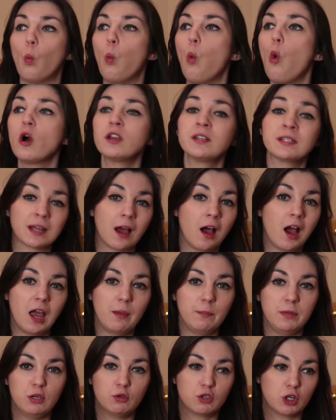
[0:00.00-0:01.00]
One
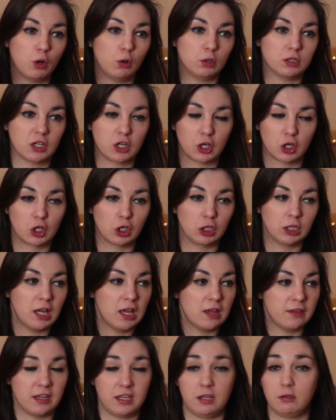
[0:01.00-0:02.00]
time you told a girl
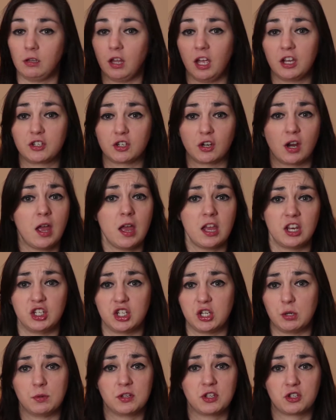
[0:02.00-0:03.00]
that you liked her
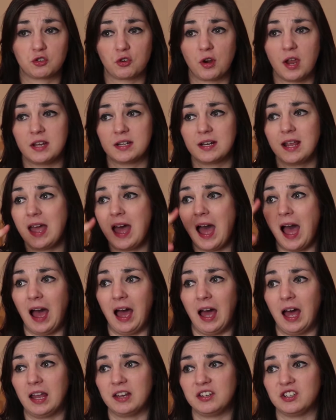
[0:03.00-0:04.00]
and she was straight
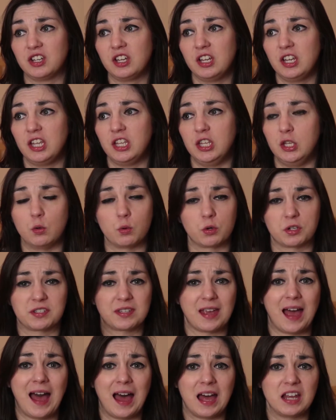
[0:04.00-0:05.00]
and you were
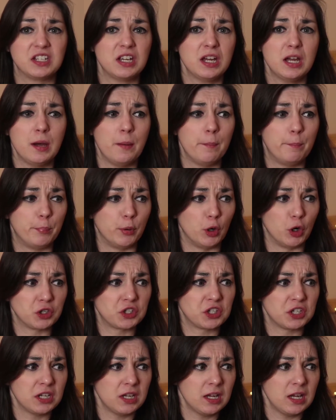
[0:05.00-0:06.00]
sad,
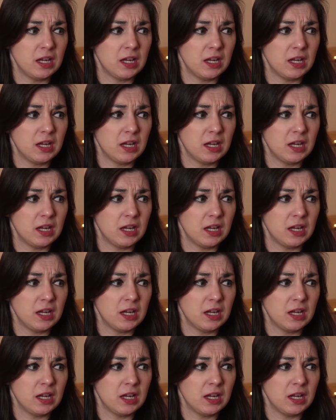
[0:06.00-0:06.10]
but